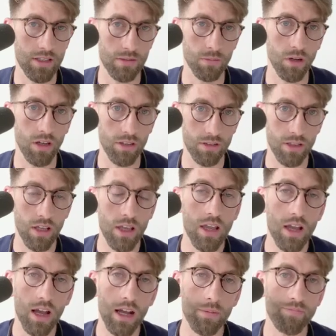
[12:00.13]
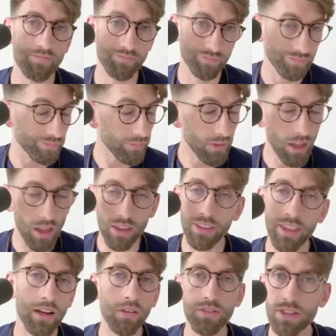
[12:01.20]
smart. Then
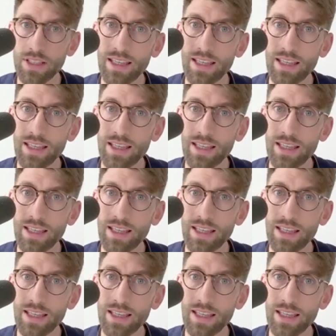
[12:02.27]
obviously